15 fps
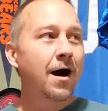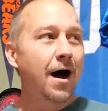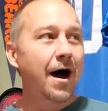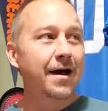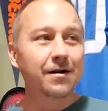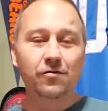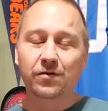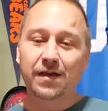
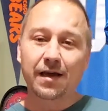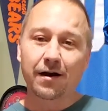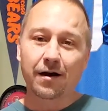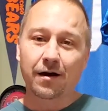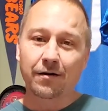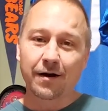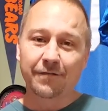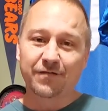I don't
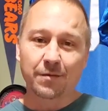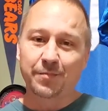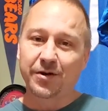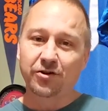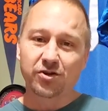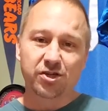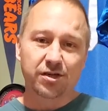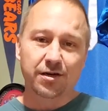care if the
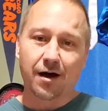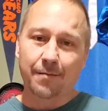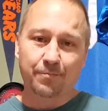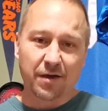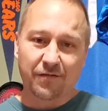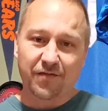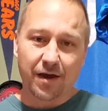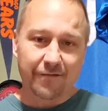Bills should not
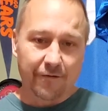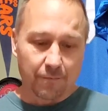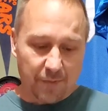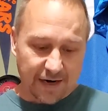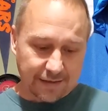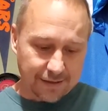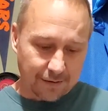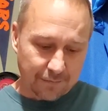be favored
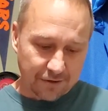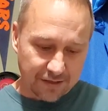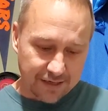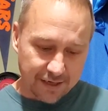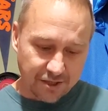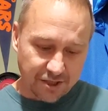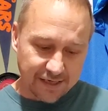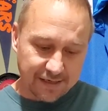by double
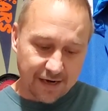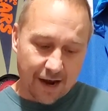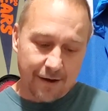digits.